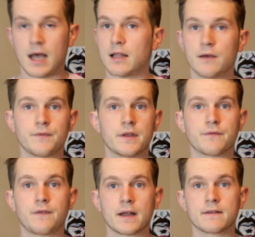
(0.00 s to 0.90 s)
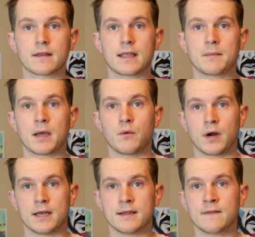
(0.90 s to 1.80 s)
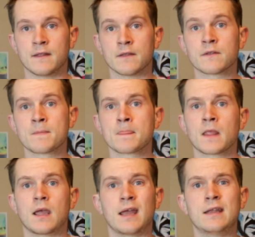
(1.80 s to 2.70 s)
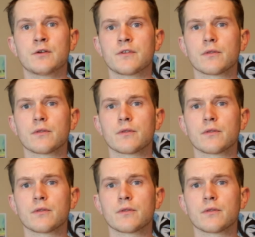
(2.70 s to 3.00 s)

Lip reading: I love the effect that came out when I did this. And here's a